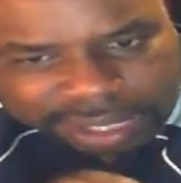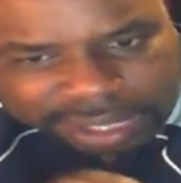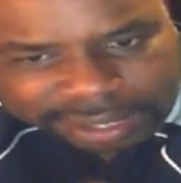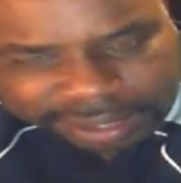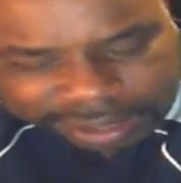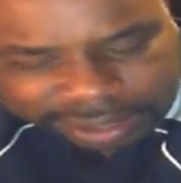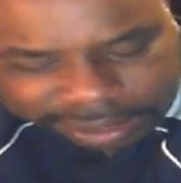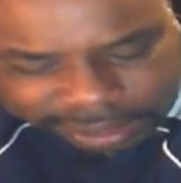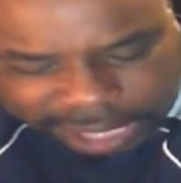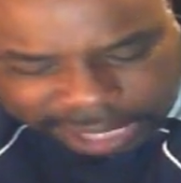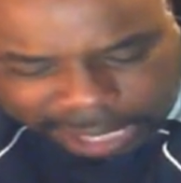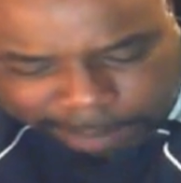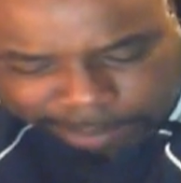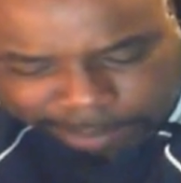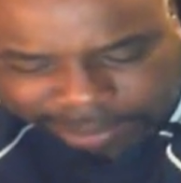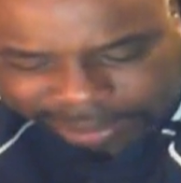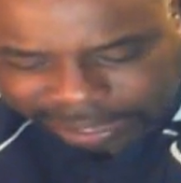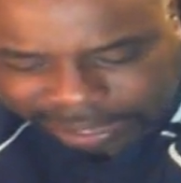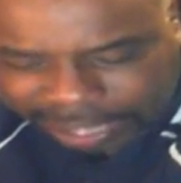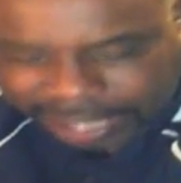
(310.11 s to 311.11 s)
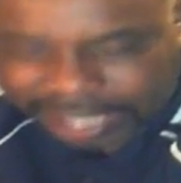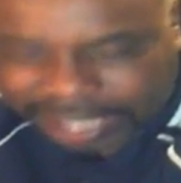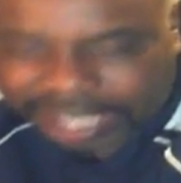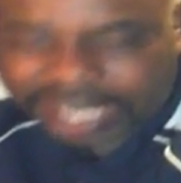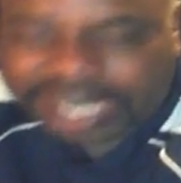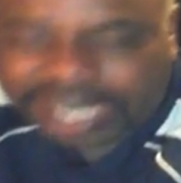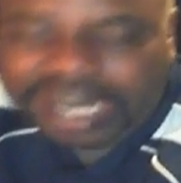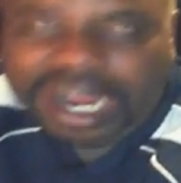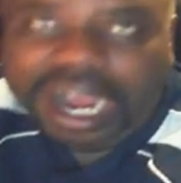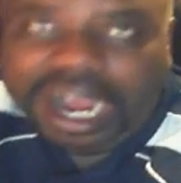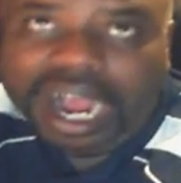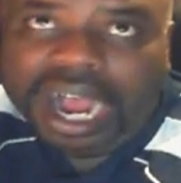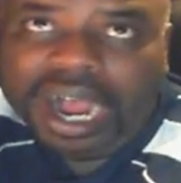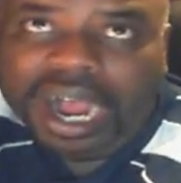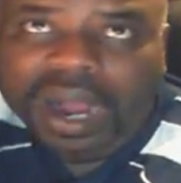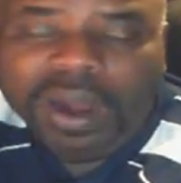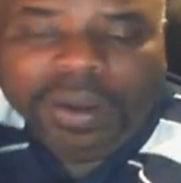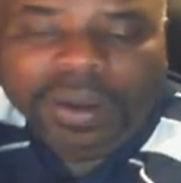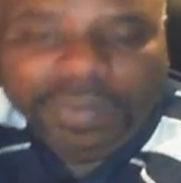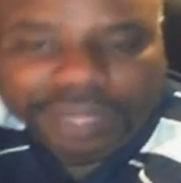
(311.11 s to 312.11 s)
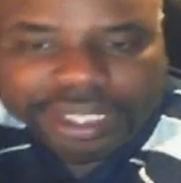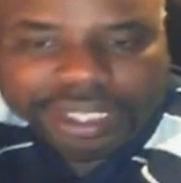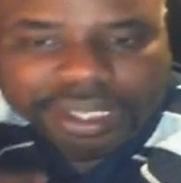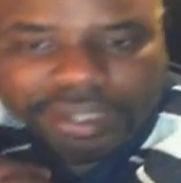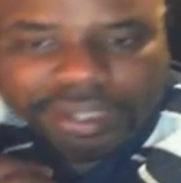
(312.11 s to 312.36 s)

his disciples that all the